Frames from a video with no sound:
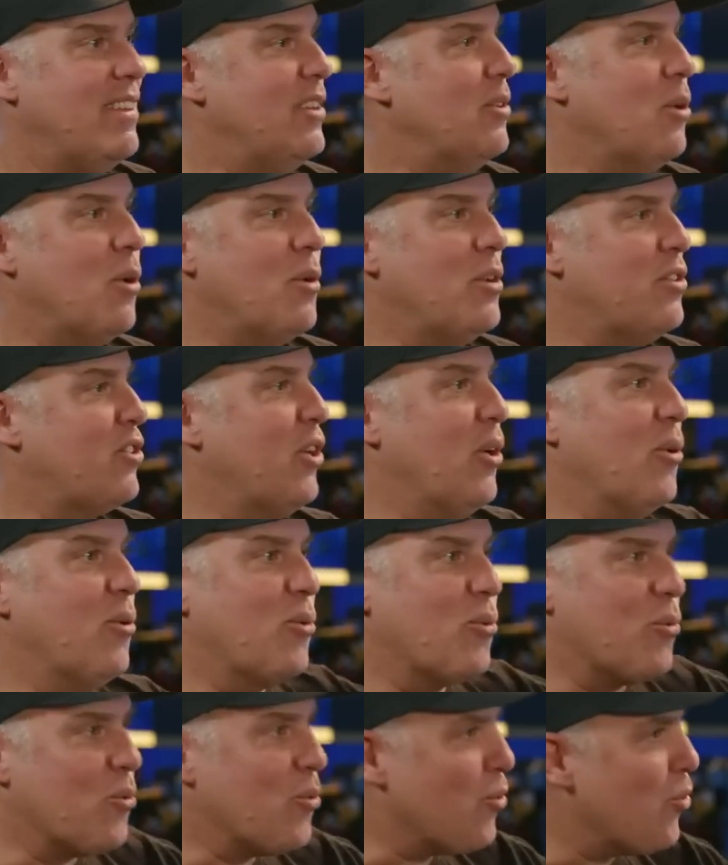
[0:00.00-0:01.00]
You always go
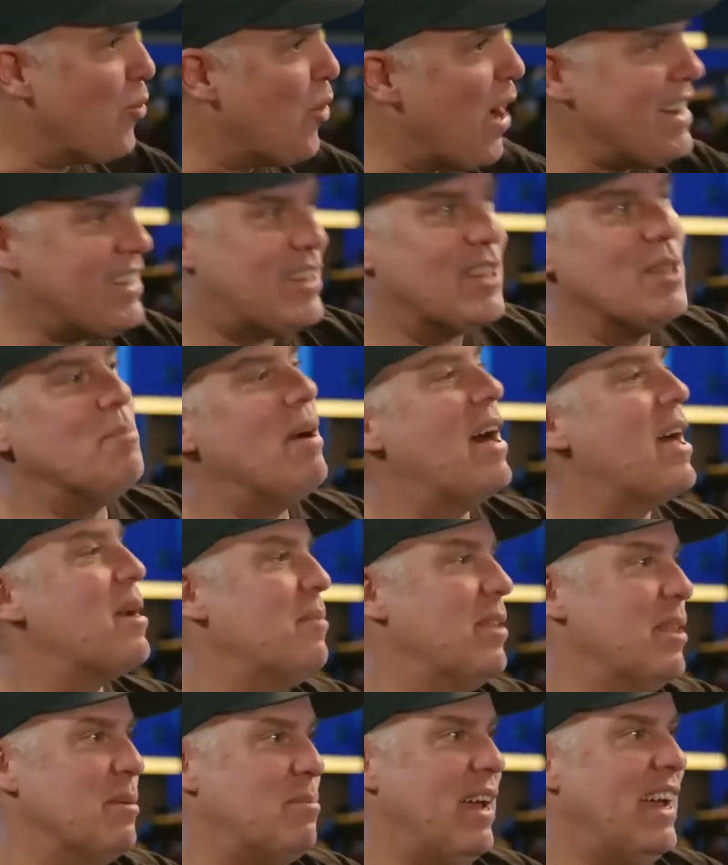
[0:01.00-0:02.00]
right to the
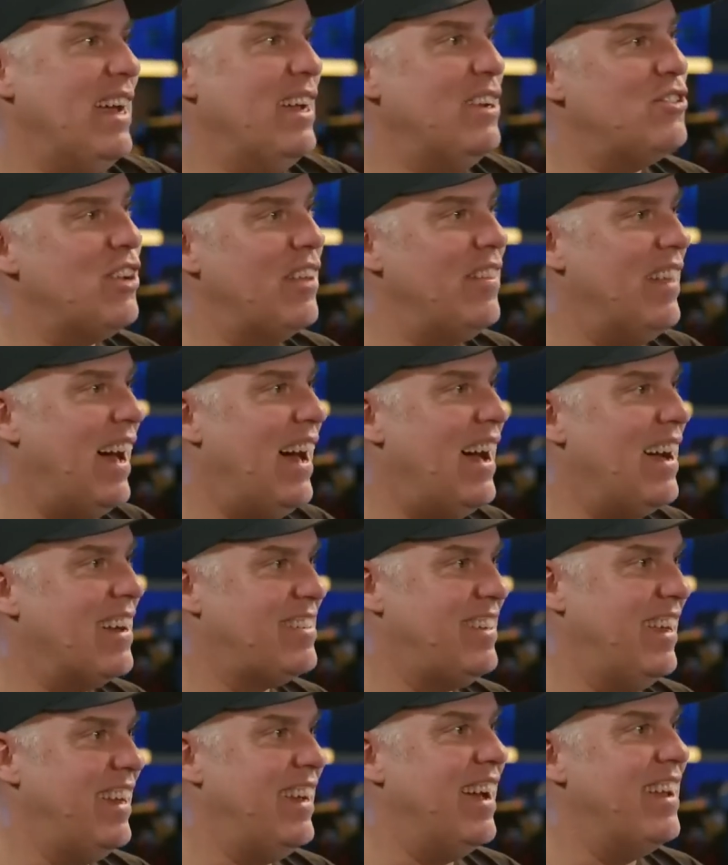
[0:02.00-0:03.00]
bottom of the page on the
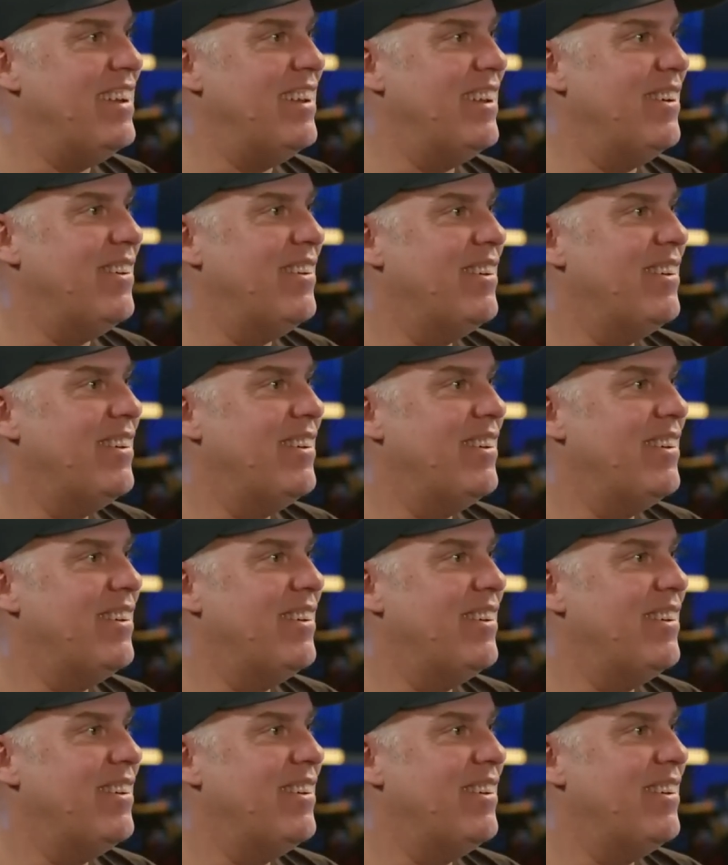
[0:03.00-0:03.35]
octane, I know.